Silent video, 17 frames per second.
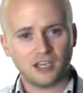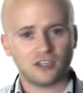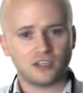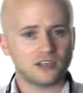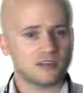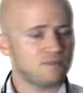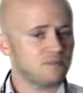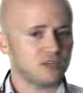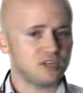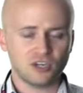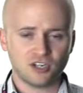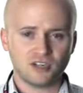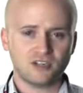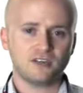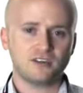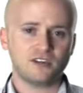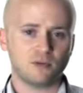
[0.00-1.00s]
It can be
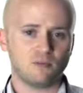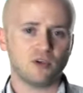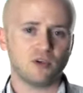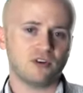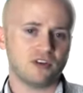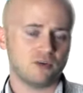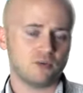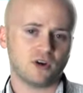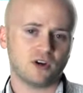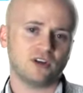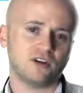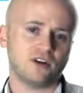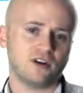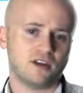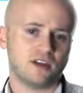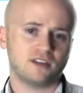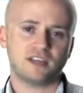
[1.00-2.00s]
good community where
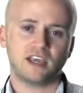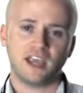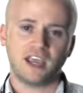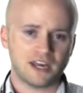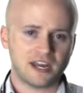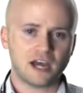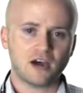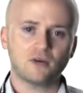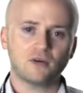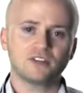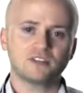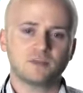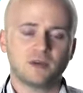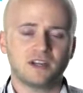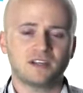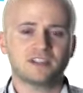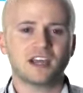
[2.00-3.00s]
you're hanging out and
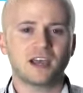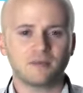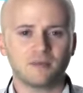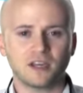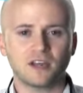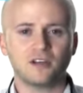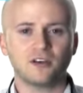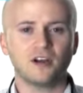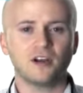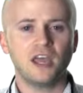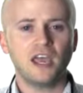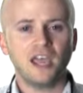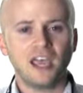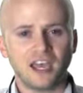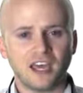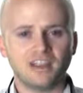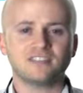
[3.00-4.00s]
spending time together,
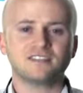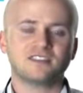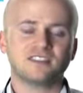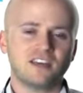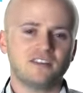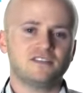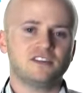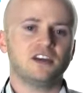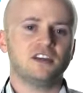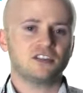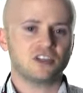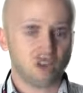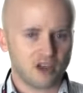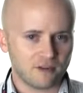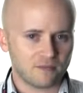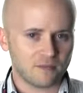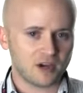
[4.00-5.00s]
and it saves a
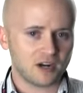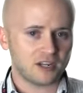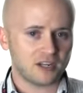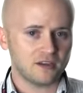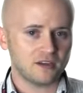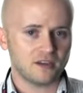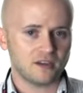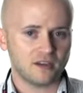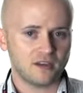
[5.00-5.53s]
ton of money.